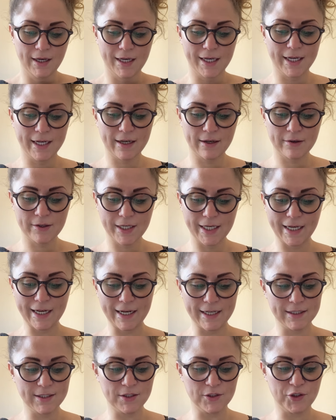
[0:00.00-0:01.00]
and I already
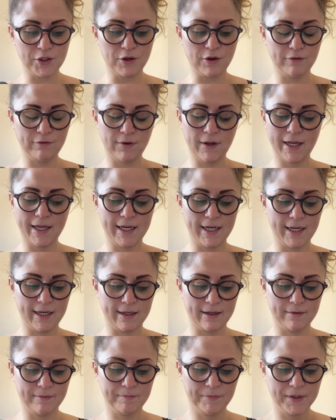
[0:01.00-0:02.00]
had such an awful
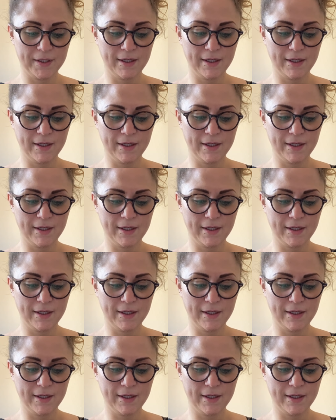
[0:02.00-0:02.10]
headache.